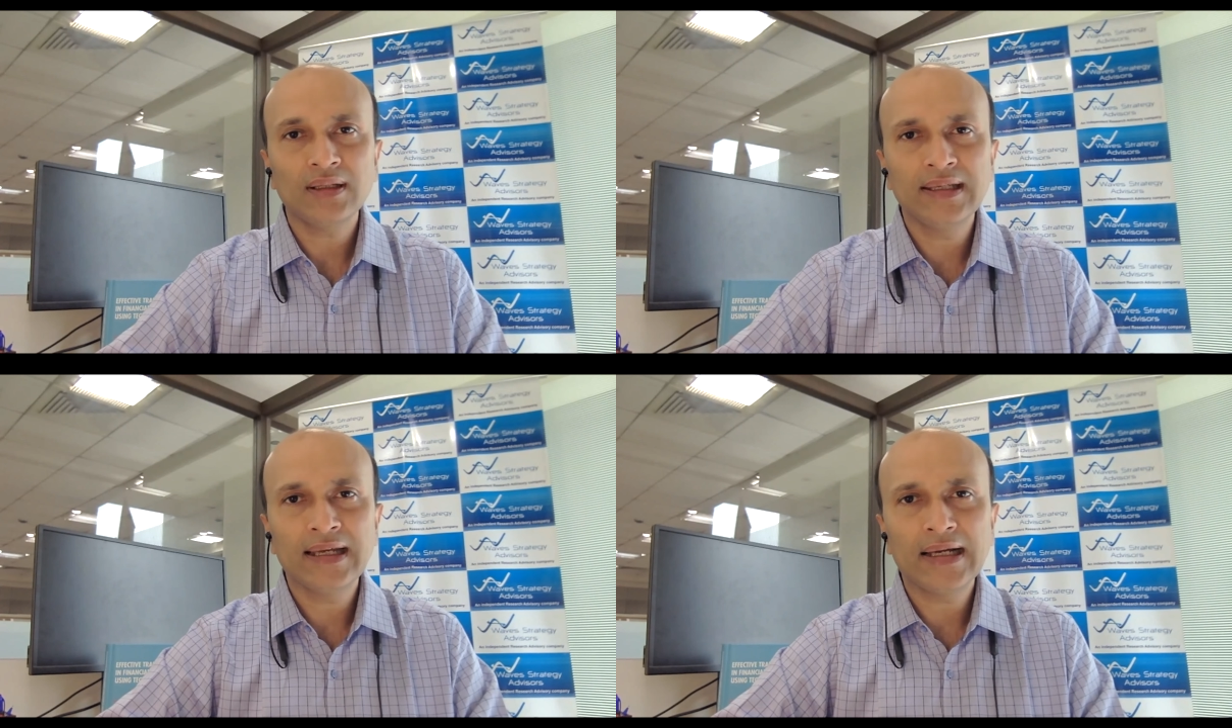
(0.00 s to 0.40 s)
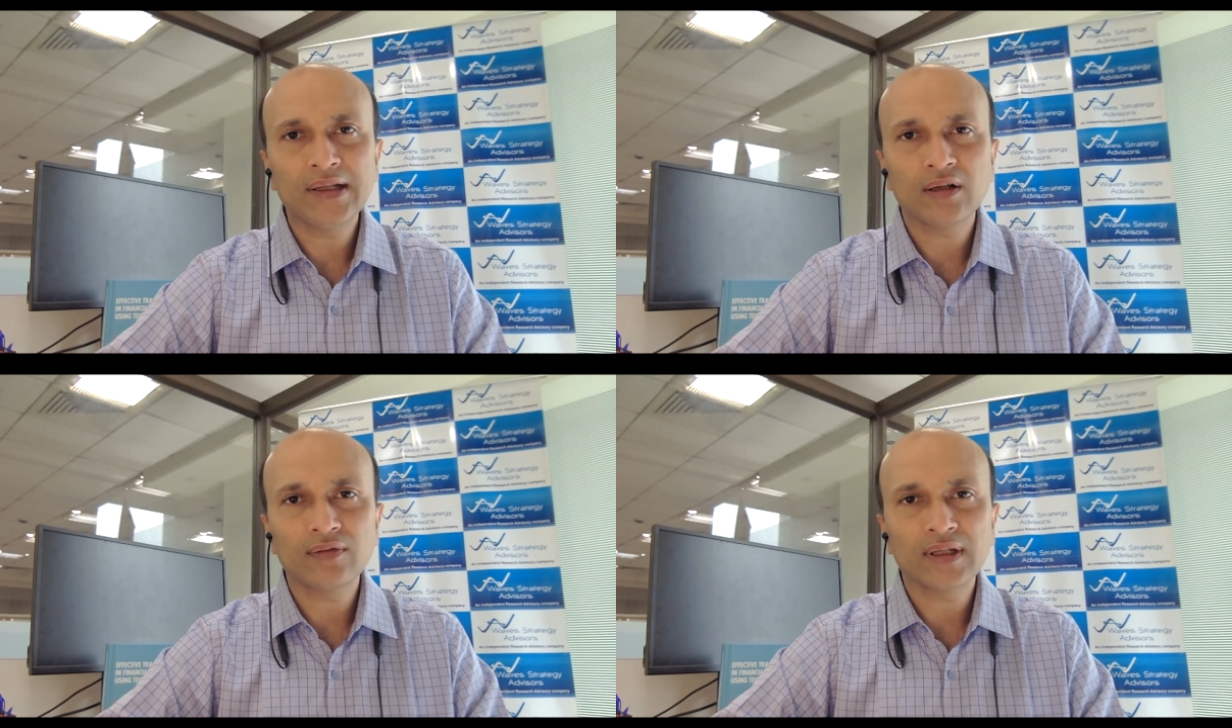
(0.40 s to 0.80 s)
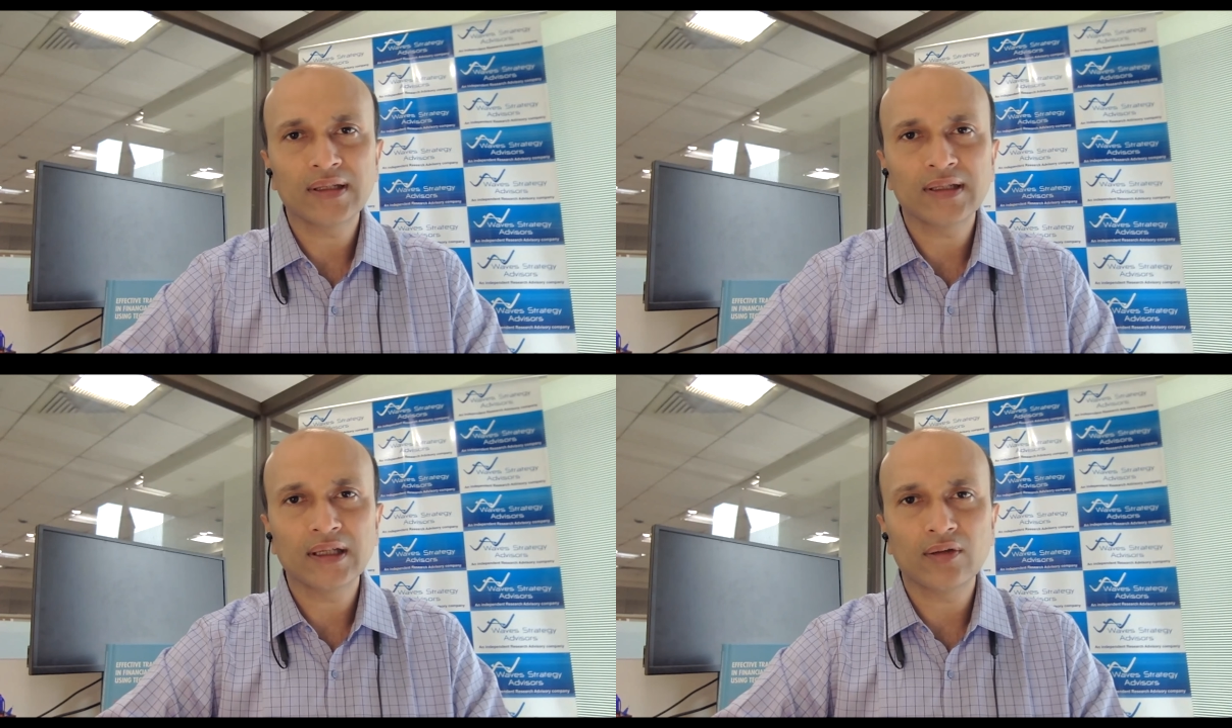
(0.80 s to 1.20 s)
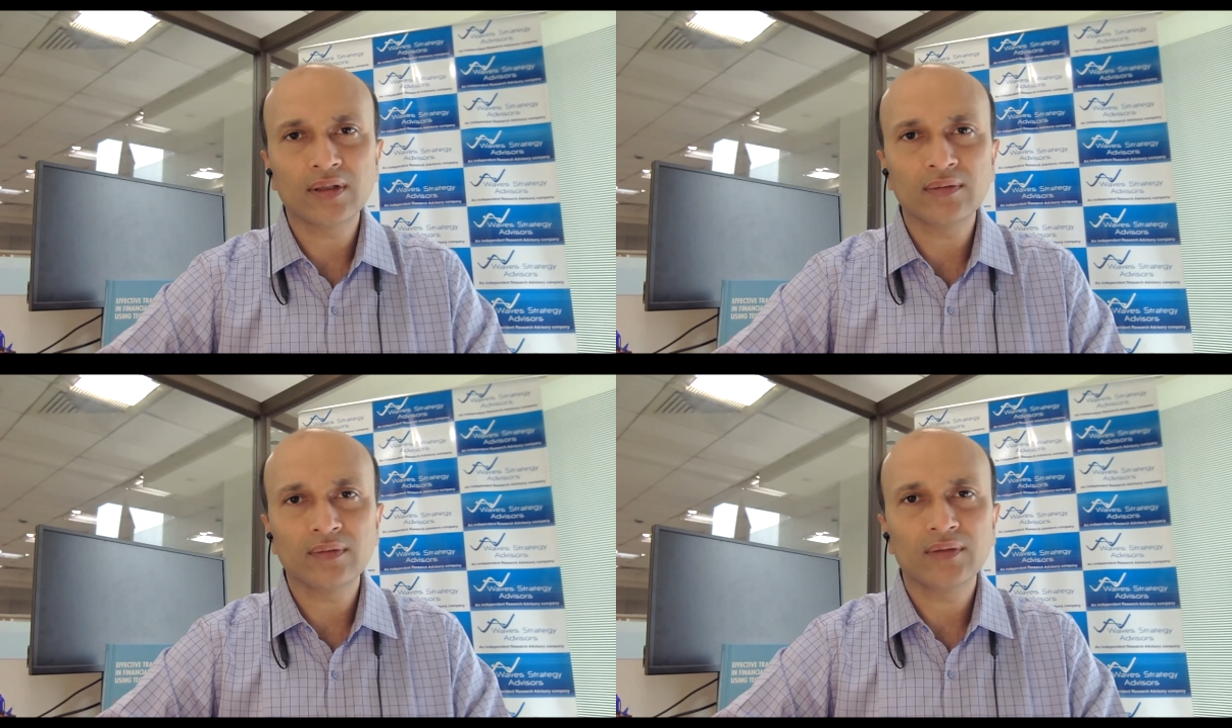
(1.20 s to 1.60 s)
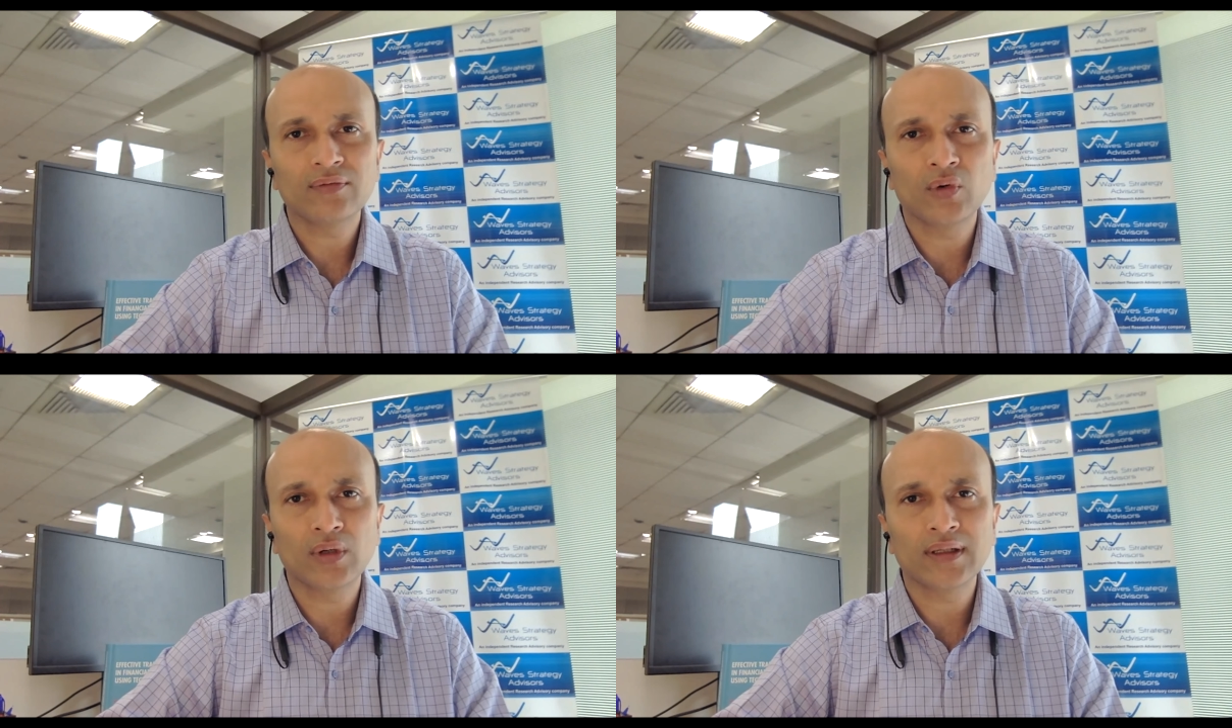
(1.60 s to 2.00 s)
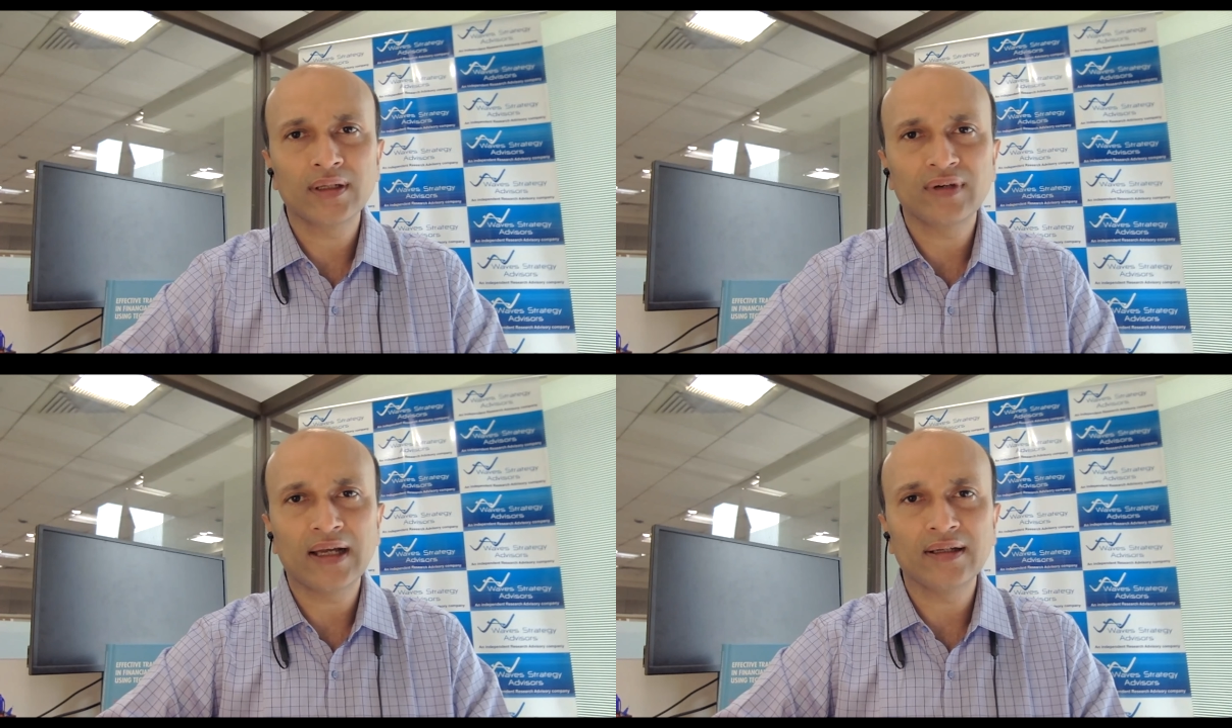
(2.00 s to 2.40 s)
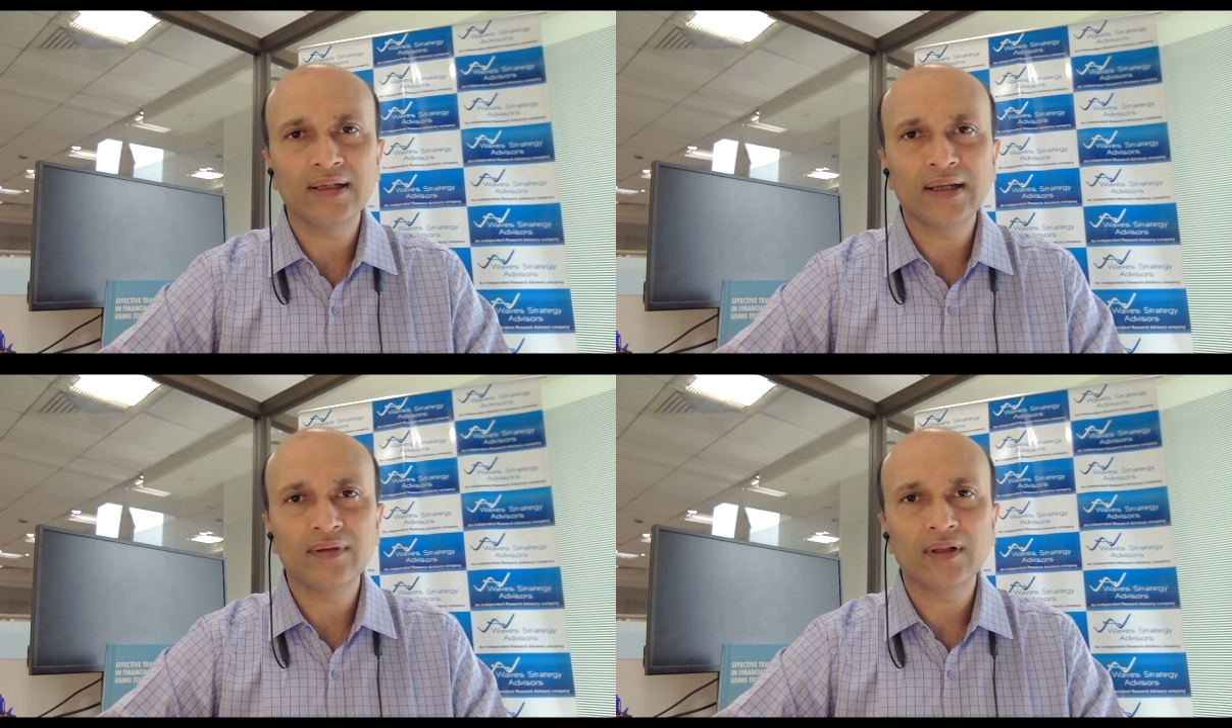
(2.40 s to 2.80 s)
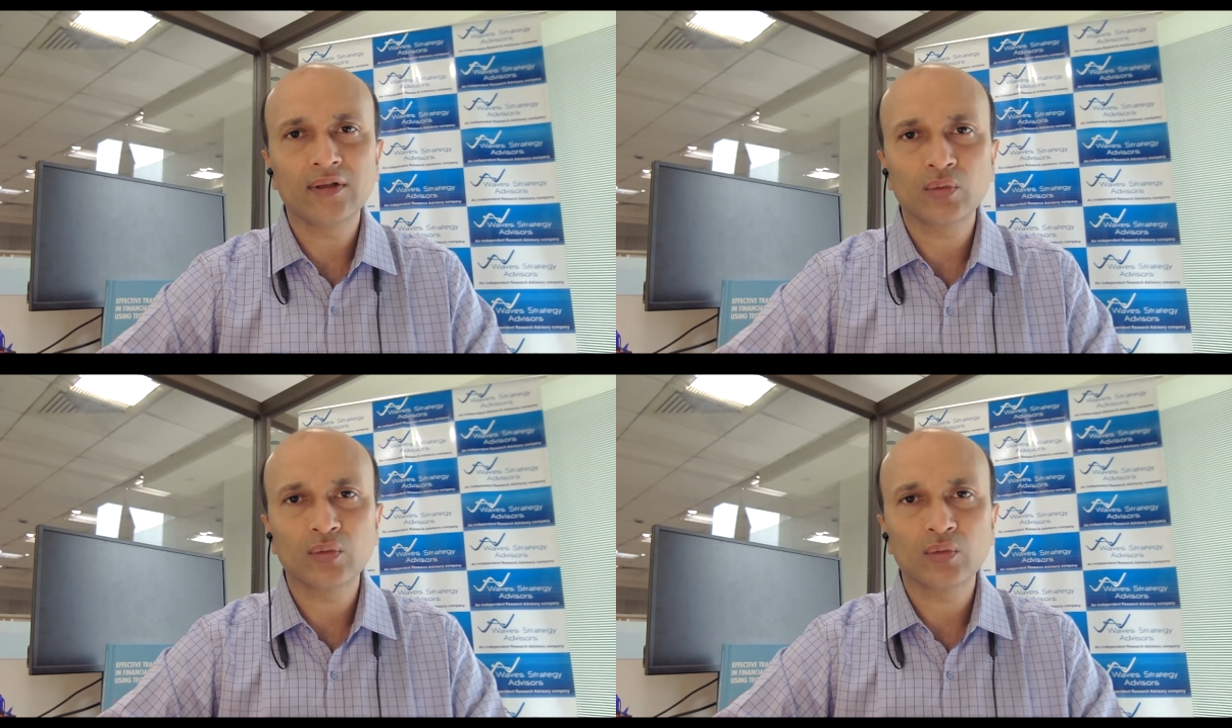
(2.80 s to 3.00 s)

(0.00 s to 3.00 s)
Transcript: the highs of 16,400-500 levels